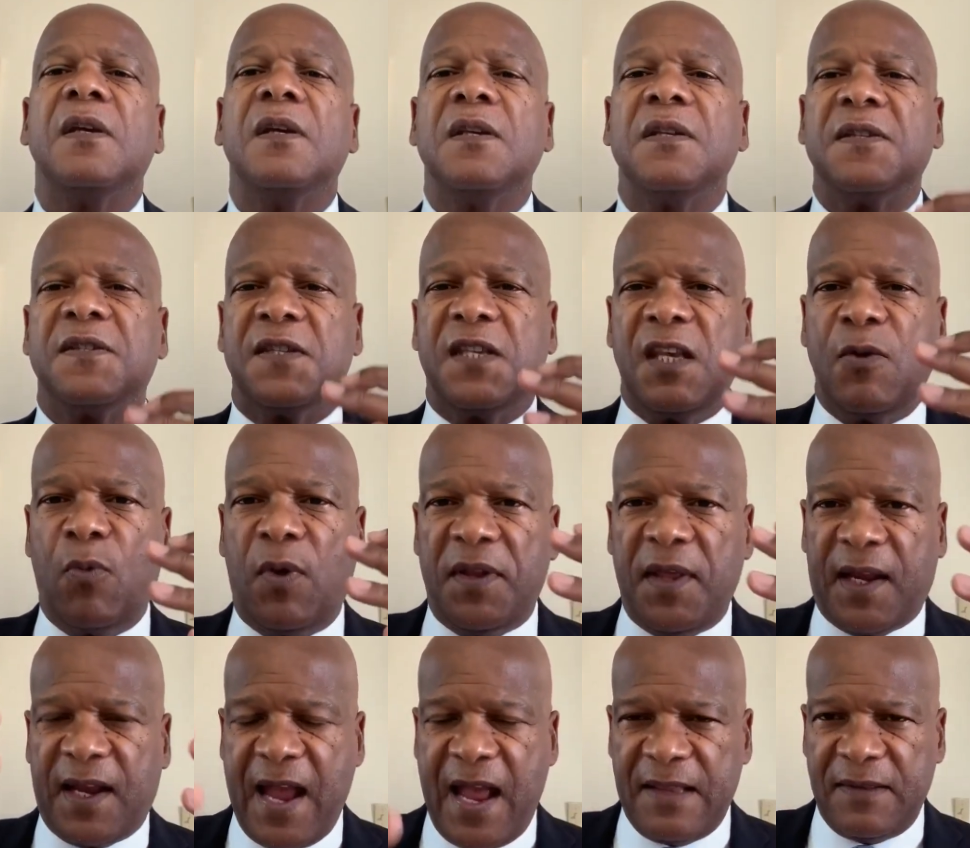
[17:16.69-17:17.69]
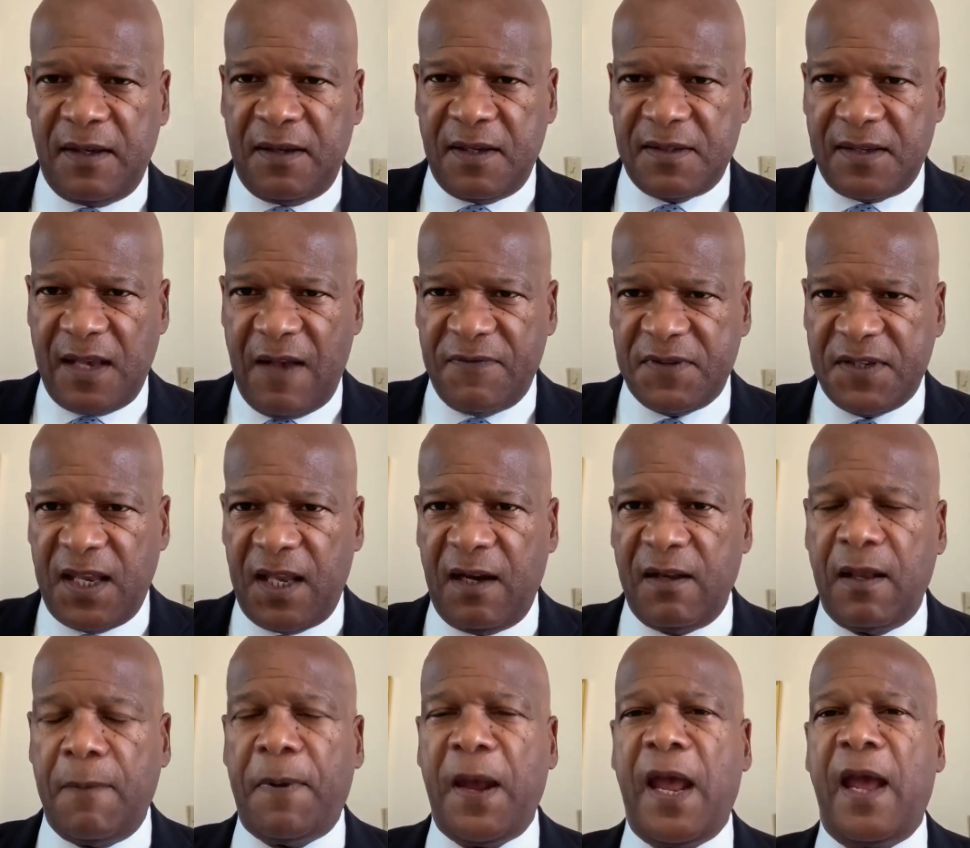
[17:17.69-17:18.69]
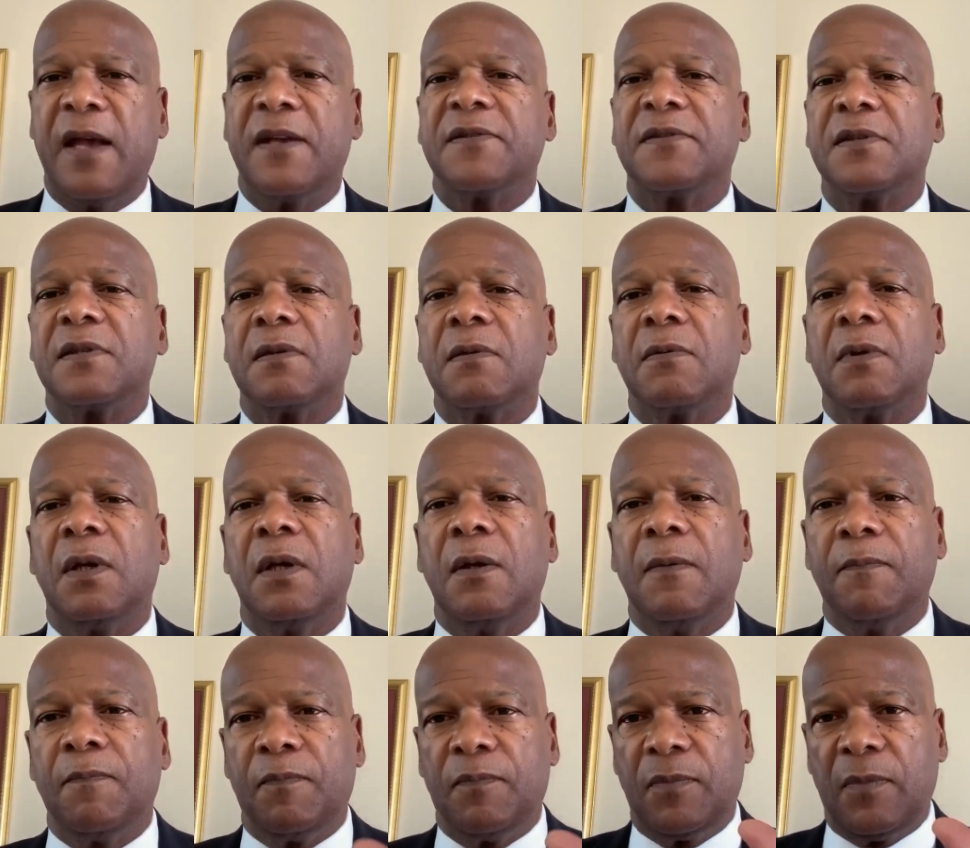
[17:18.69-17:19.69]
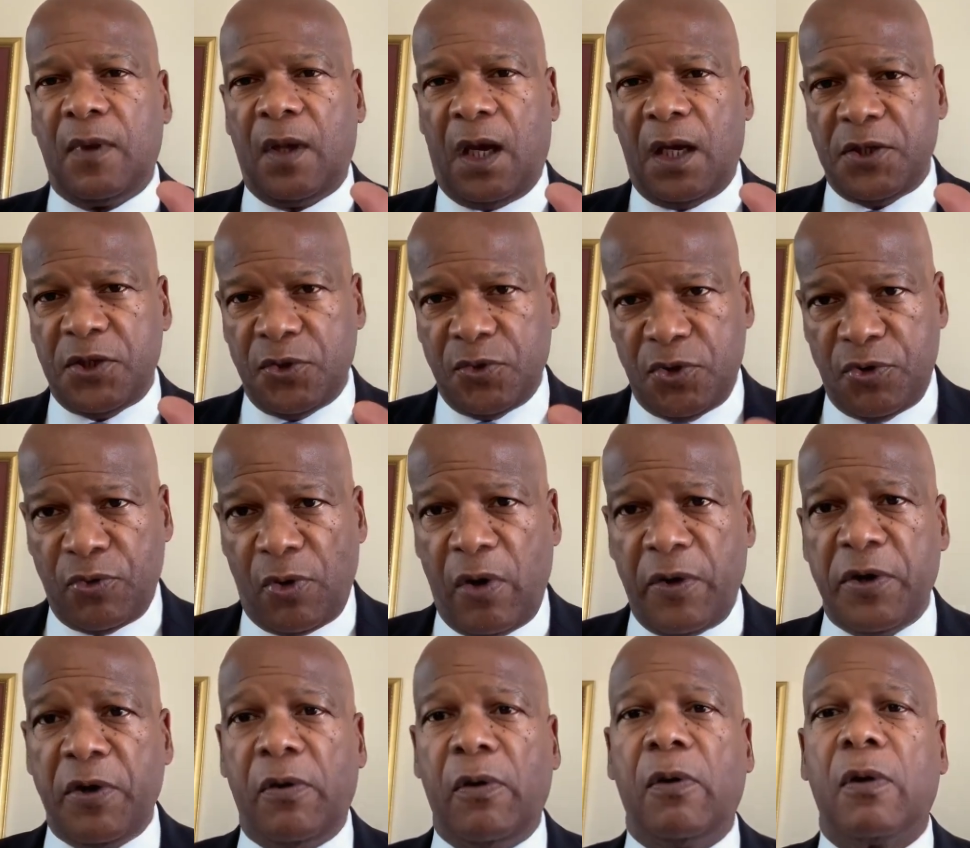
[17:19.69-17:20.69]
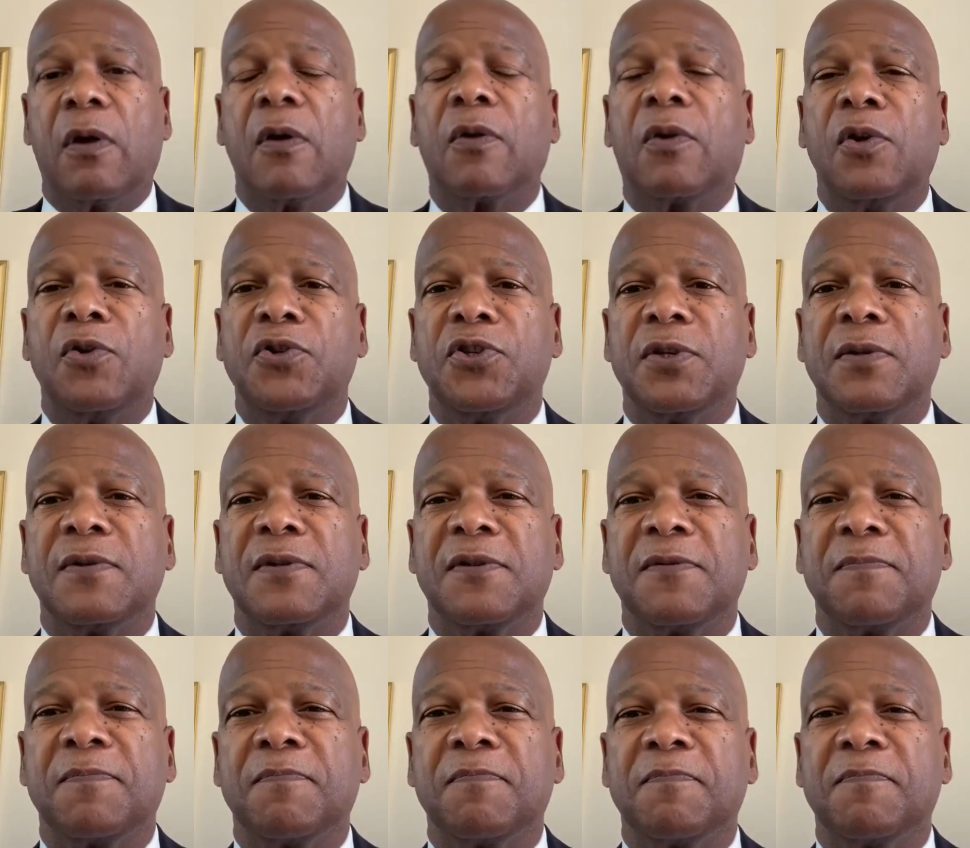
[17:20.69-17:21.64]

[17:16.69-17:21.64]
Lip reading: See what the candidates have said in the past. And you draw your own conclusions.